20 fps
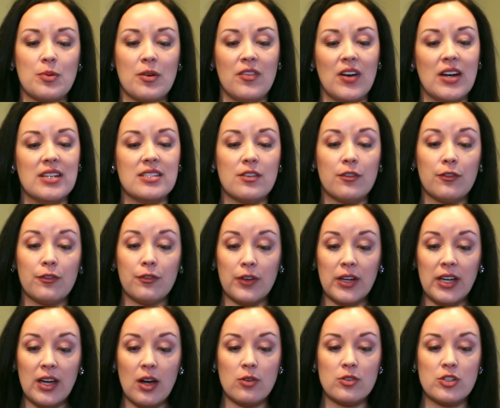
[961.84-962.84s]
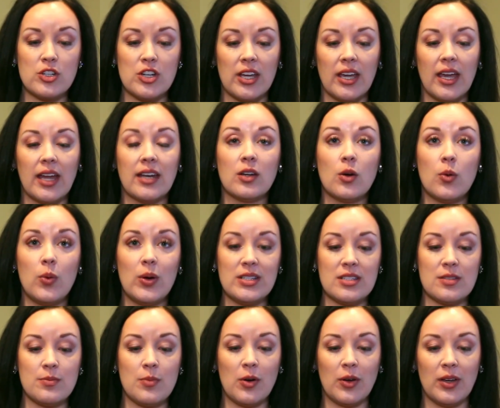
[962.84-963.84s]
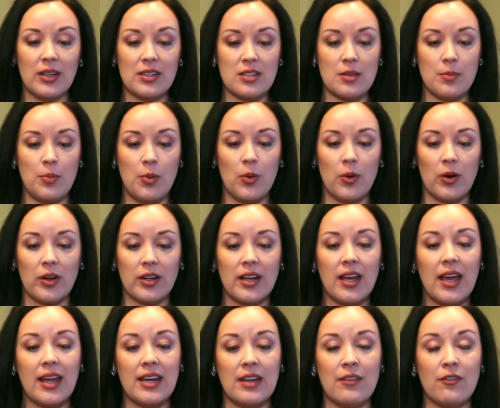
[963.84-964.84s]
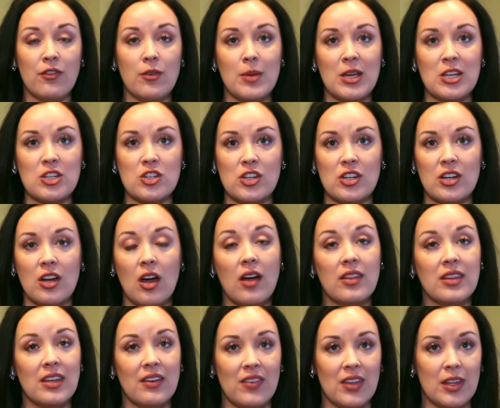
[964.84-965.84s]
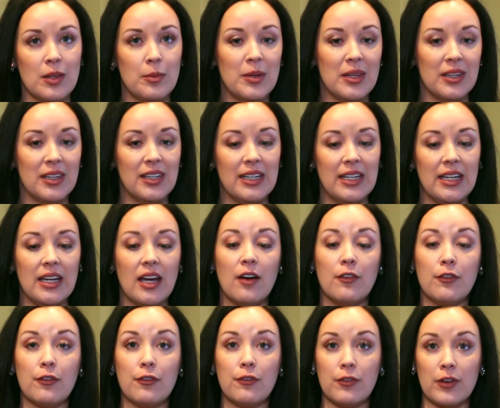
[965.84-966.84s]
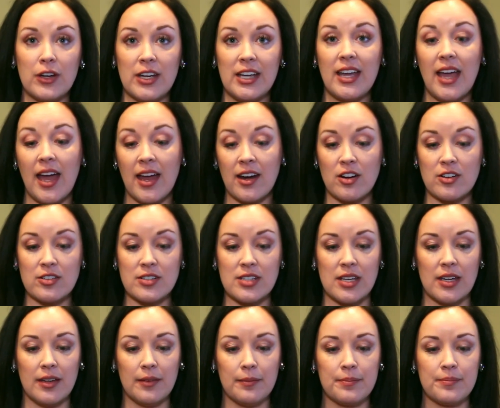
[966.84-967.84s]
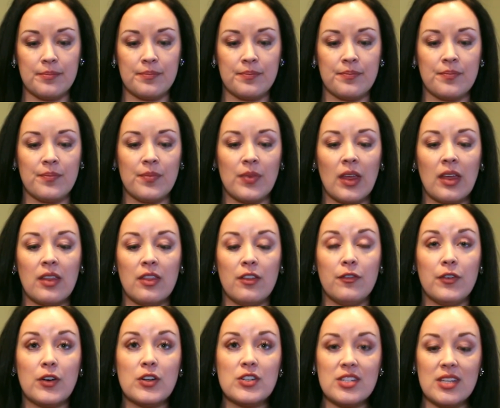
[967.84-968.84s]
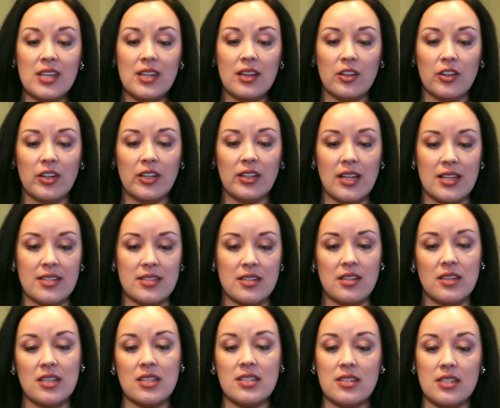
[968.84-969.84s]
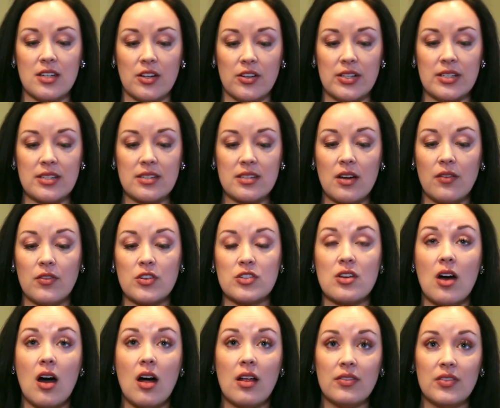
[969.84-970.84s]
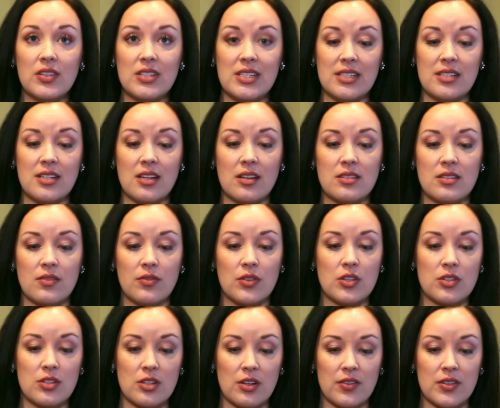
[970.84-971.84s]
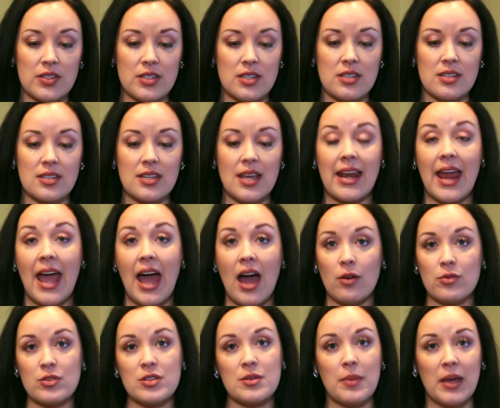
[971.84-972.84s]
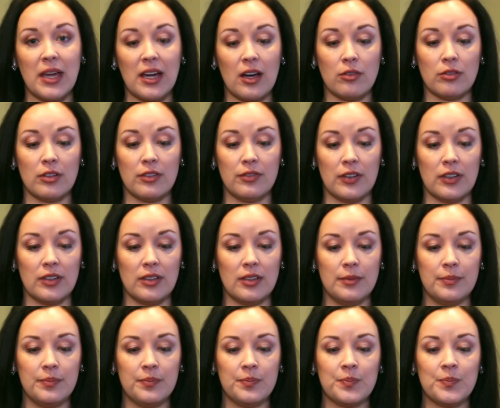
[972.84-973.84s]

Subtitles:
provides free coaching and quit smoking support and information on the availability of free NRT. The first e-learning lesson in this series covers all the details of the services and how to make a referral.